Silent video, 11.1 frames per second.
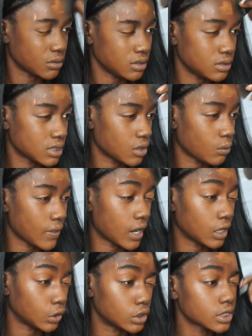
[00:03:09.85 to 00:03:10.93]
used to the way
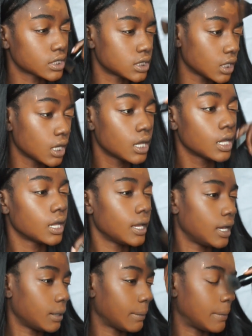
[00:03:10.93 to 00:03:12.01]
that it looks,
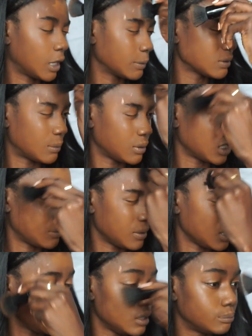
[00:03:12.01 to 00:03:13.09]
and my makeup's probably going to
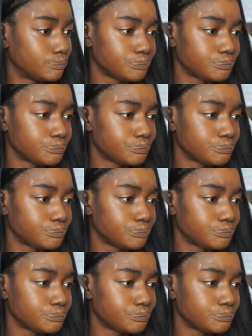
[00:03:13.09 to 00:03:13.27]
be